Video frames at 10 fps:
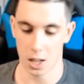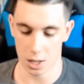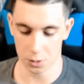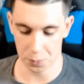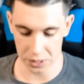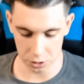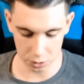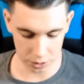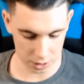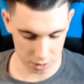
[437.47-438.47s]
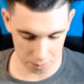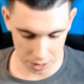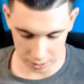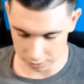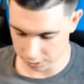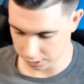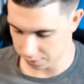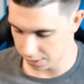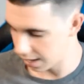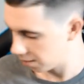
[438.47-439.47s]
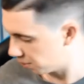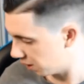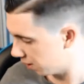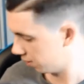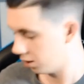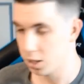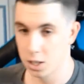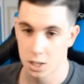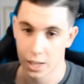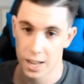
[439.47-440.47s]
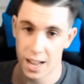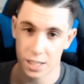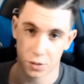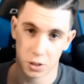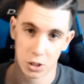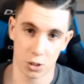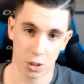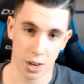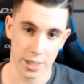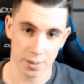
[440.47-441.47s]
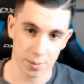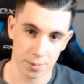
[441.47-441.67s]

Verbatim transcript: I'll be doing an unboxing of that. But as for Loot Crate,